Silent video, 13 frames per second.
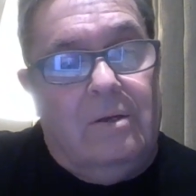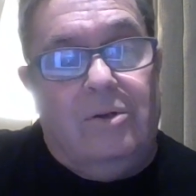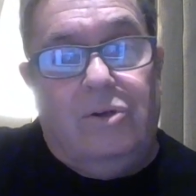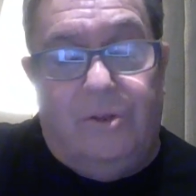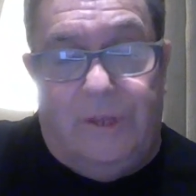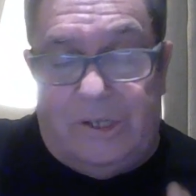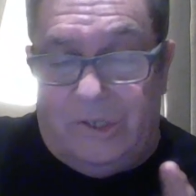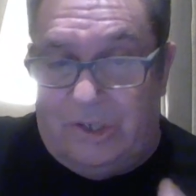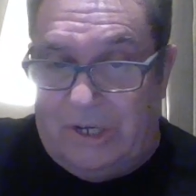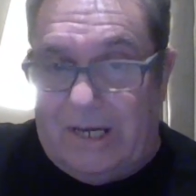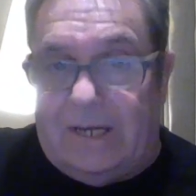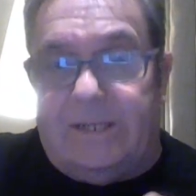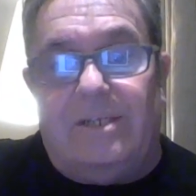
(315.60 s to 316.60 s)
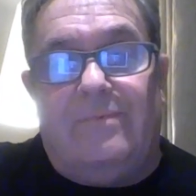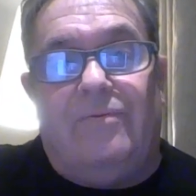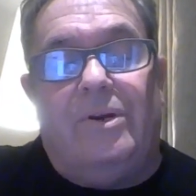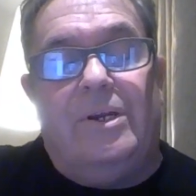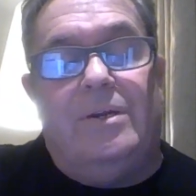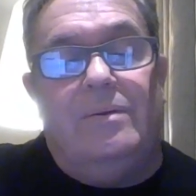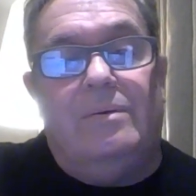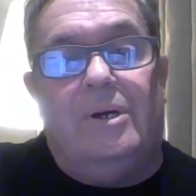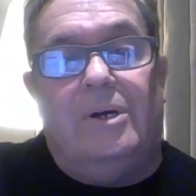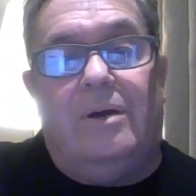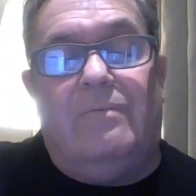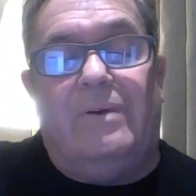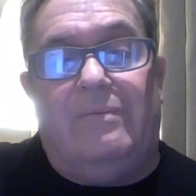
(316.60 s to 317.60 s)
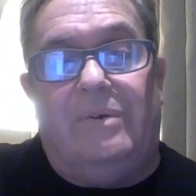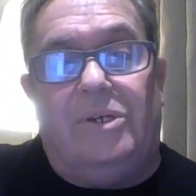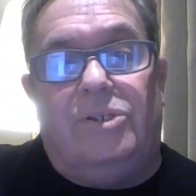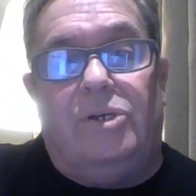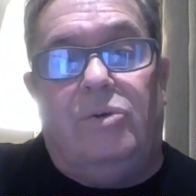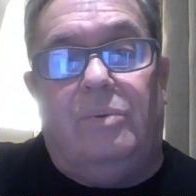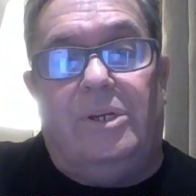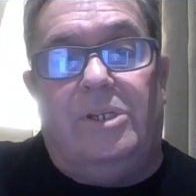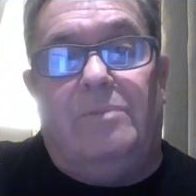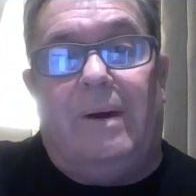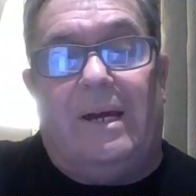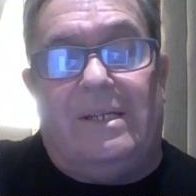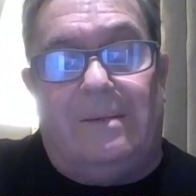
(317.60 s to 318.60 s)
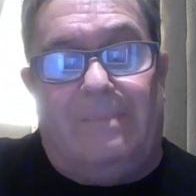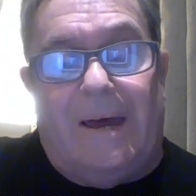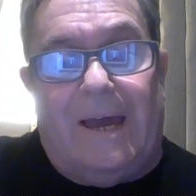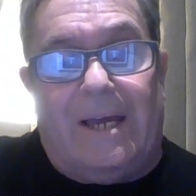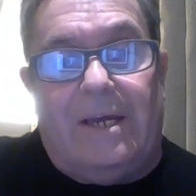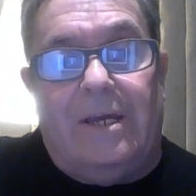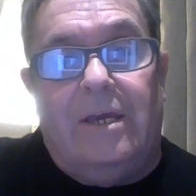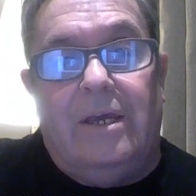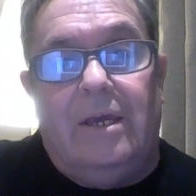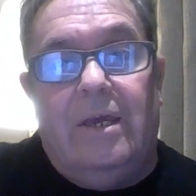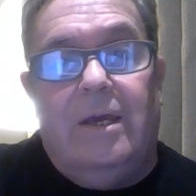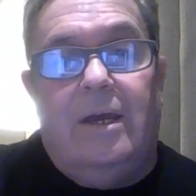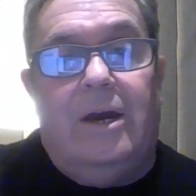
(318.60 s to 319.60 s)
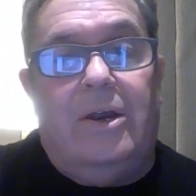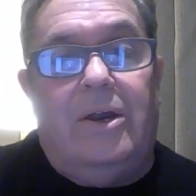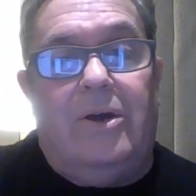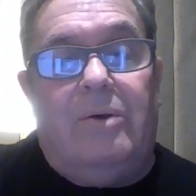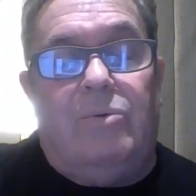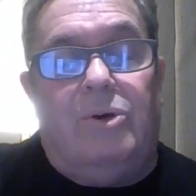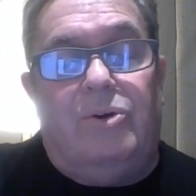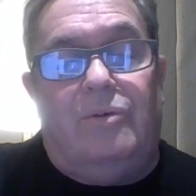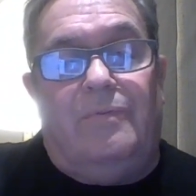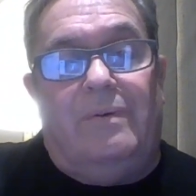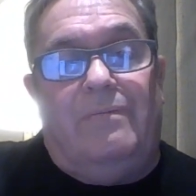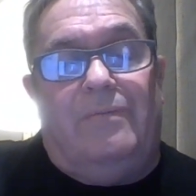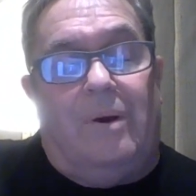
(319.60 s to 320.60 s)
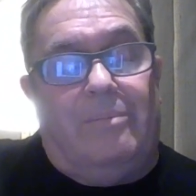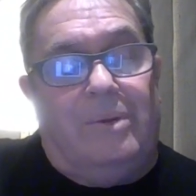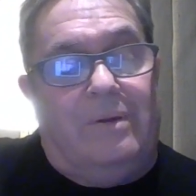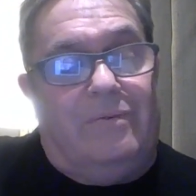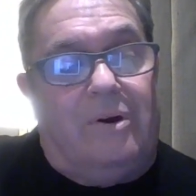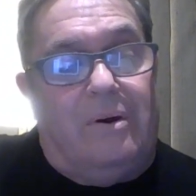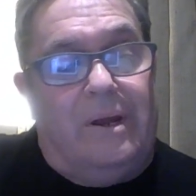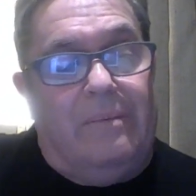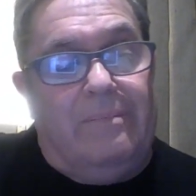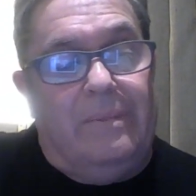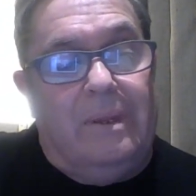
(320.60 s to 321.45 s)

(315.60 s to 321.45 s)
This channel is free. And I've given you two winners back to back. And I don't want nothing from you for it.